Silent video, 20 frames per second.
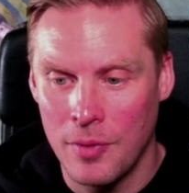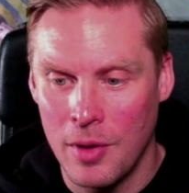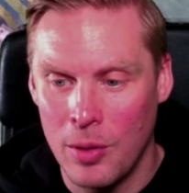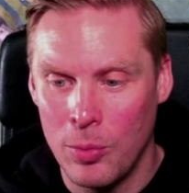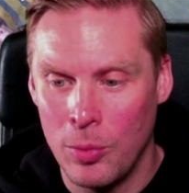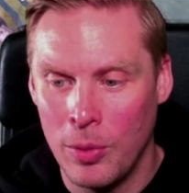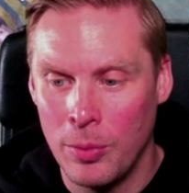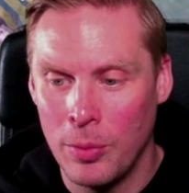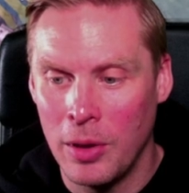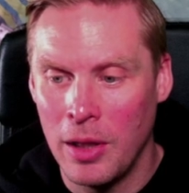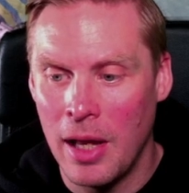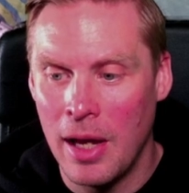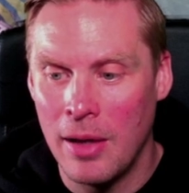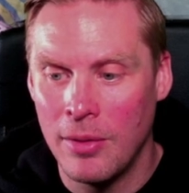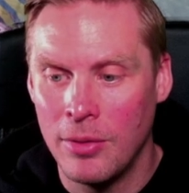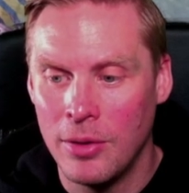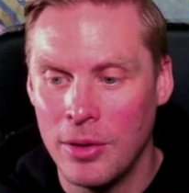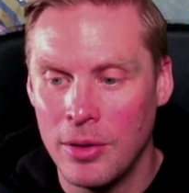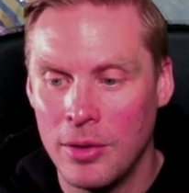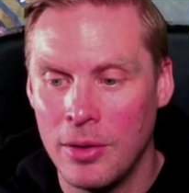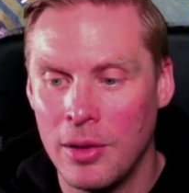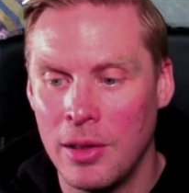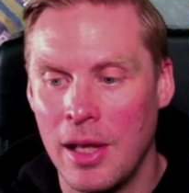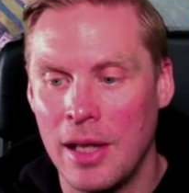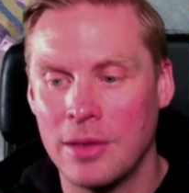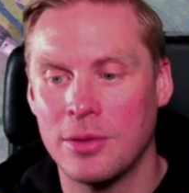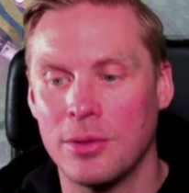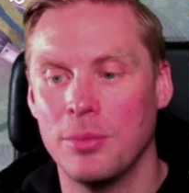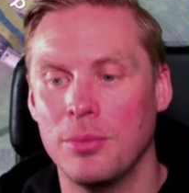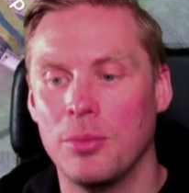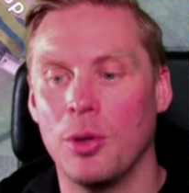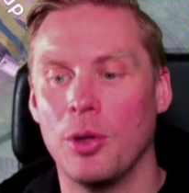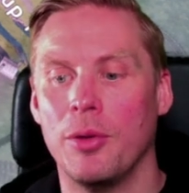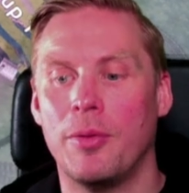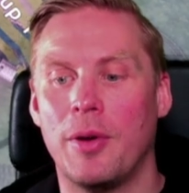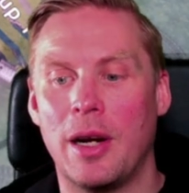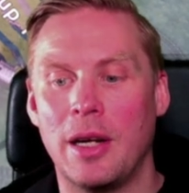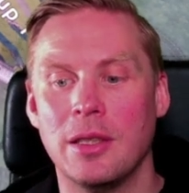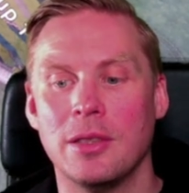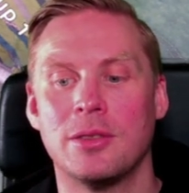We will have less
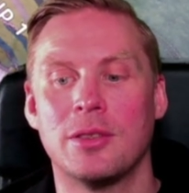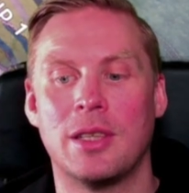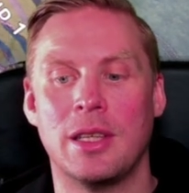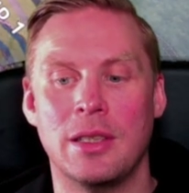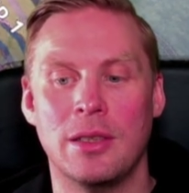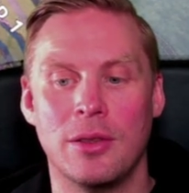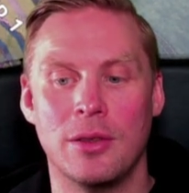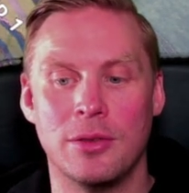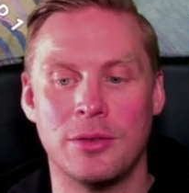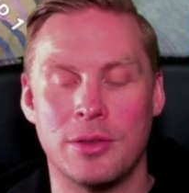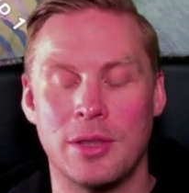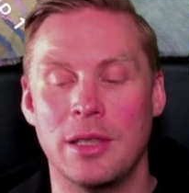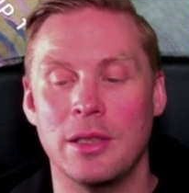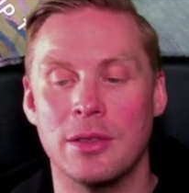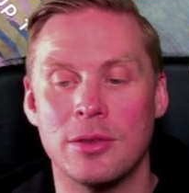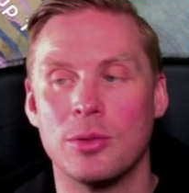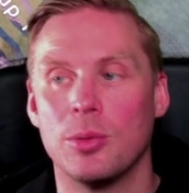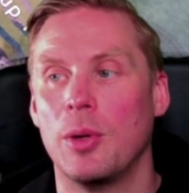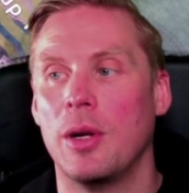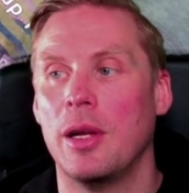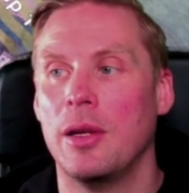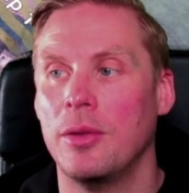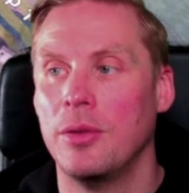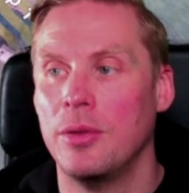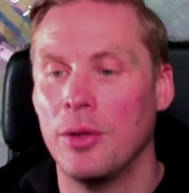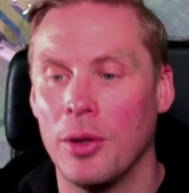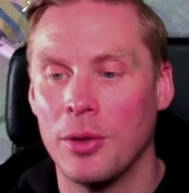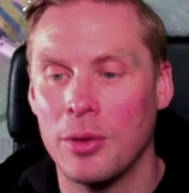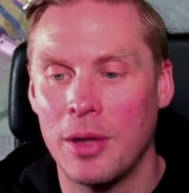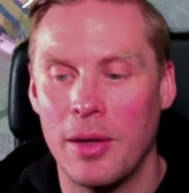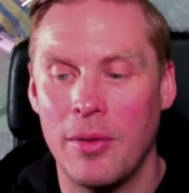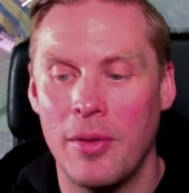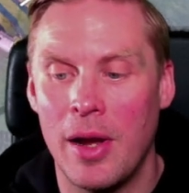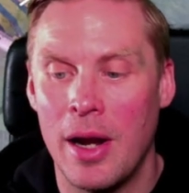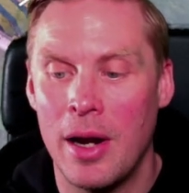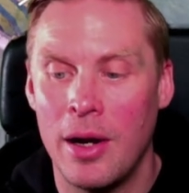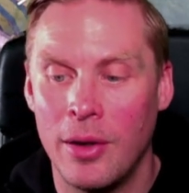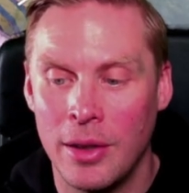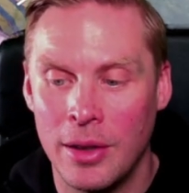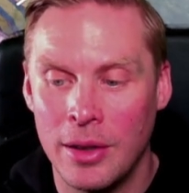modifiers since we don't have
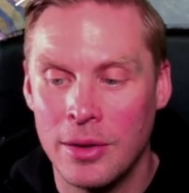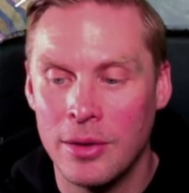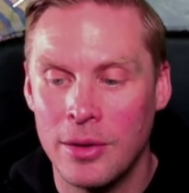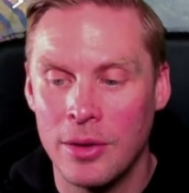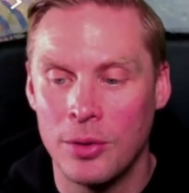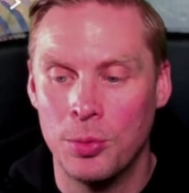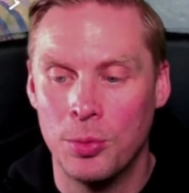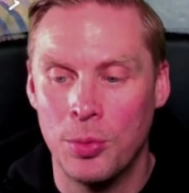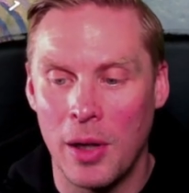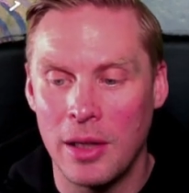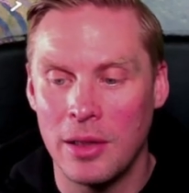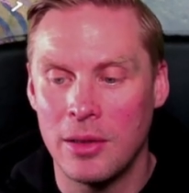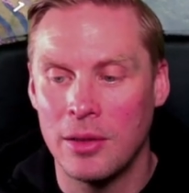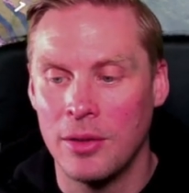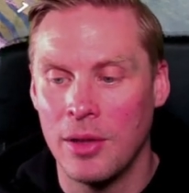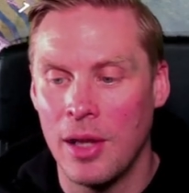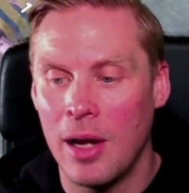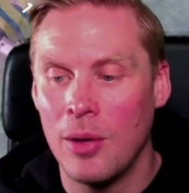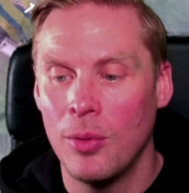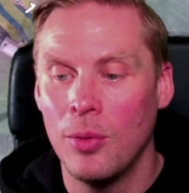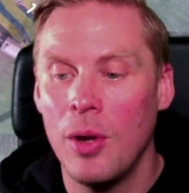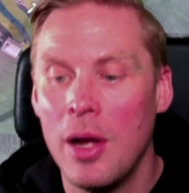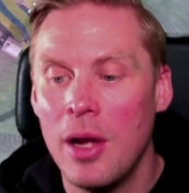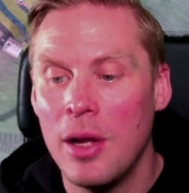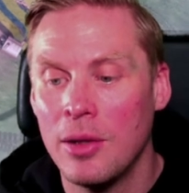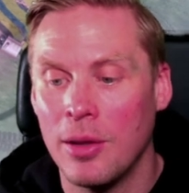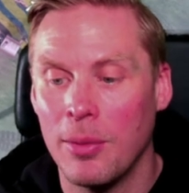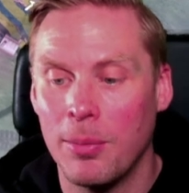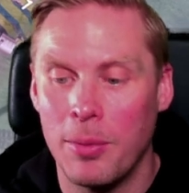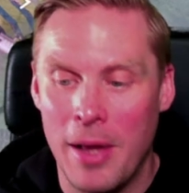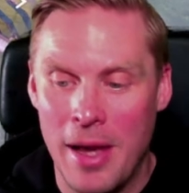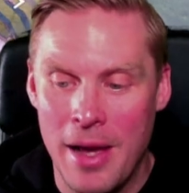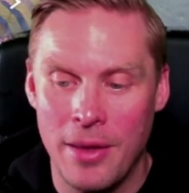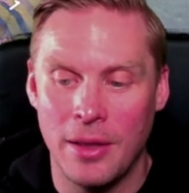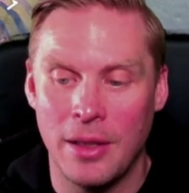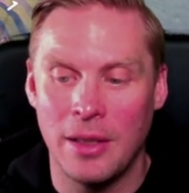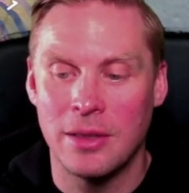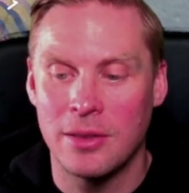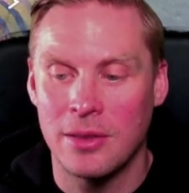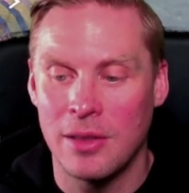air in right now. The
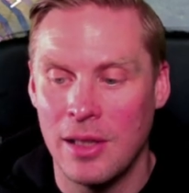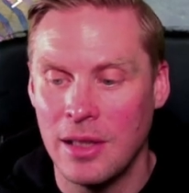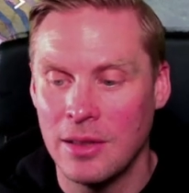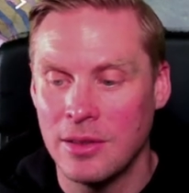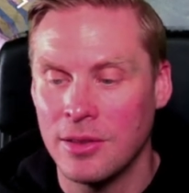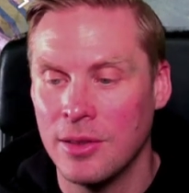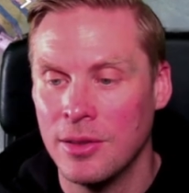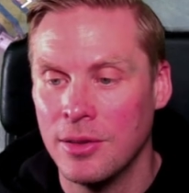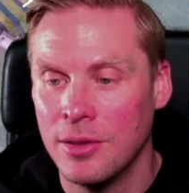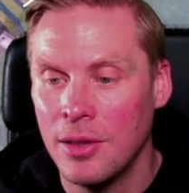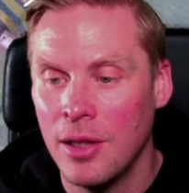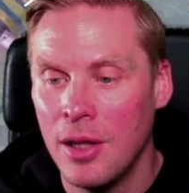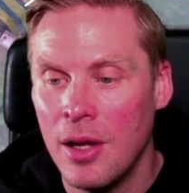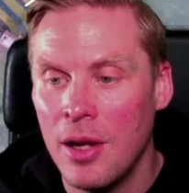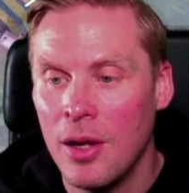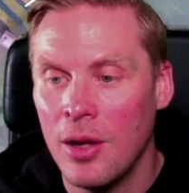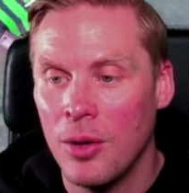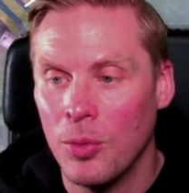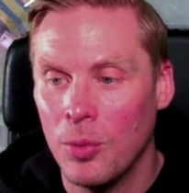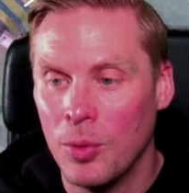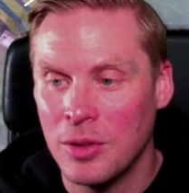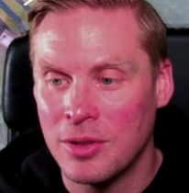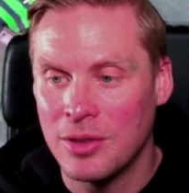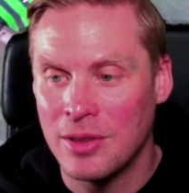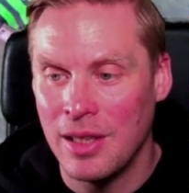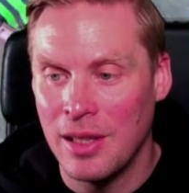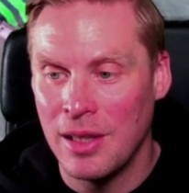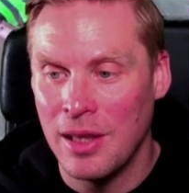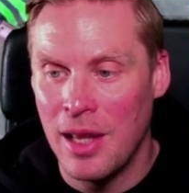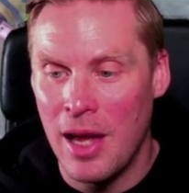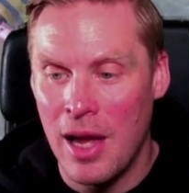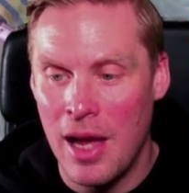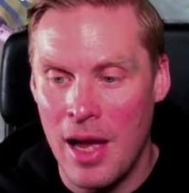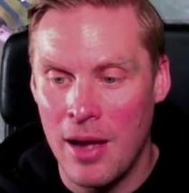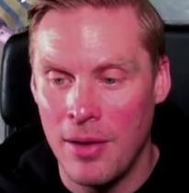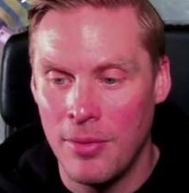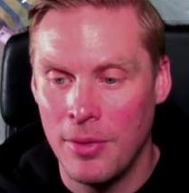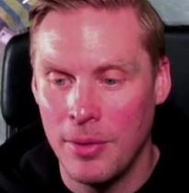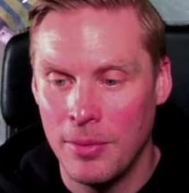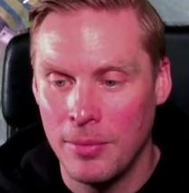planning is lessened. We still
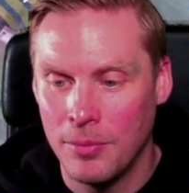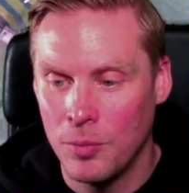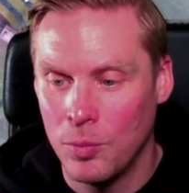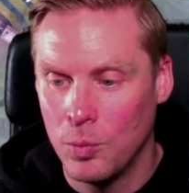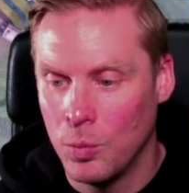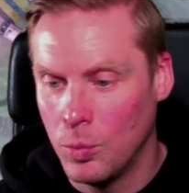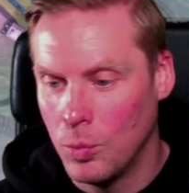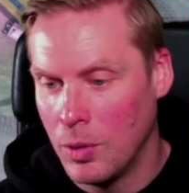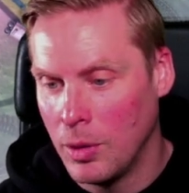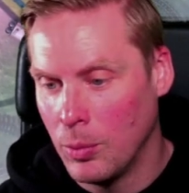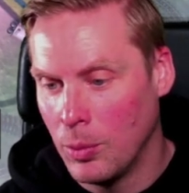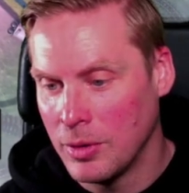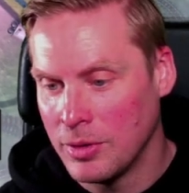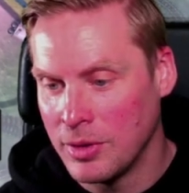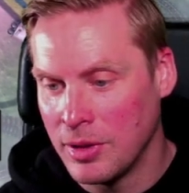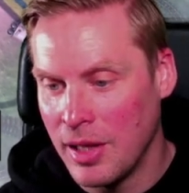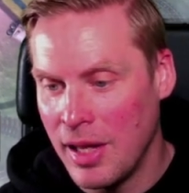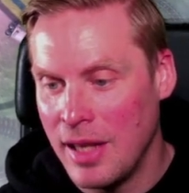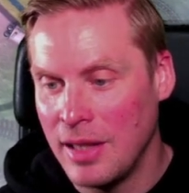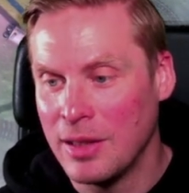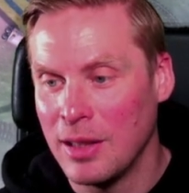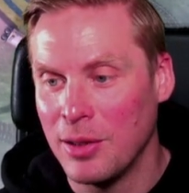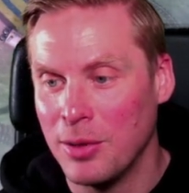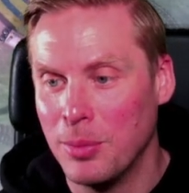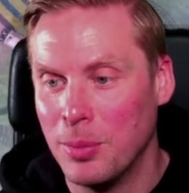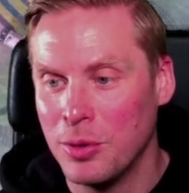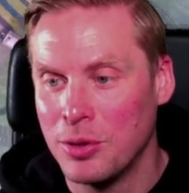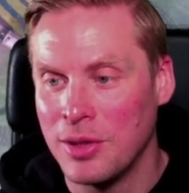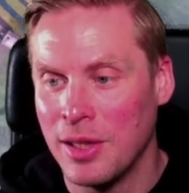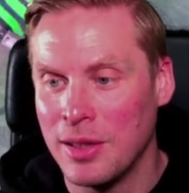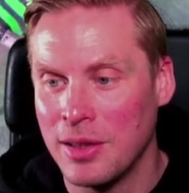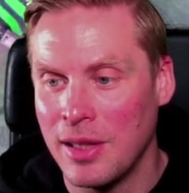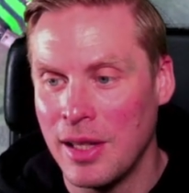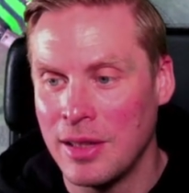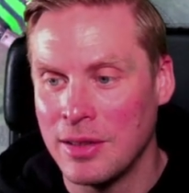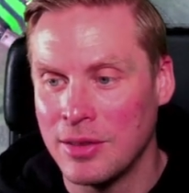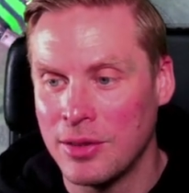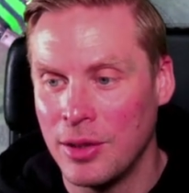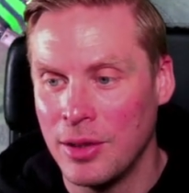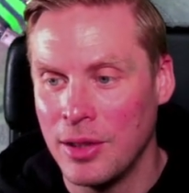have... What was it? 800%
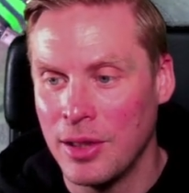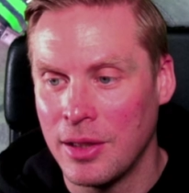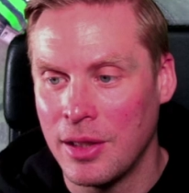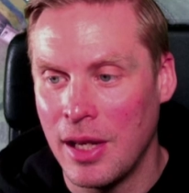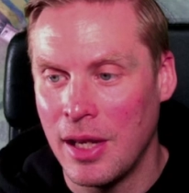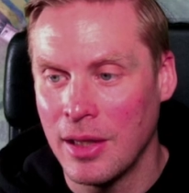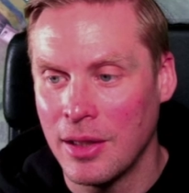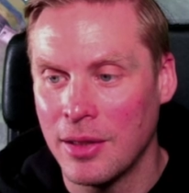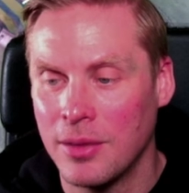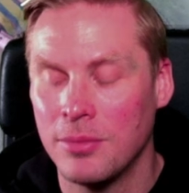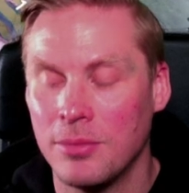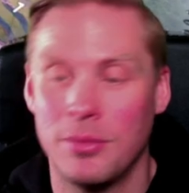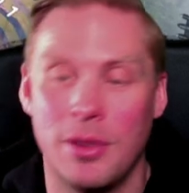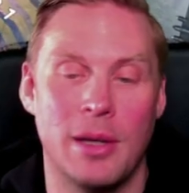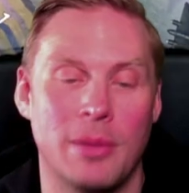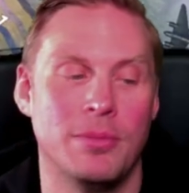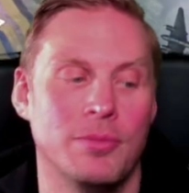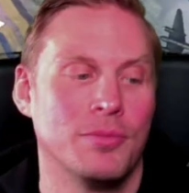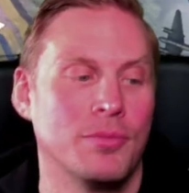extra in attack. Yeah.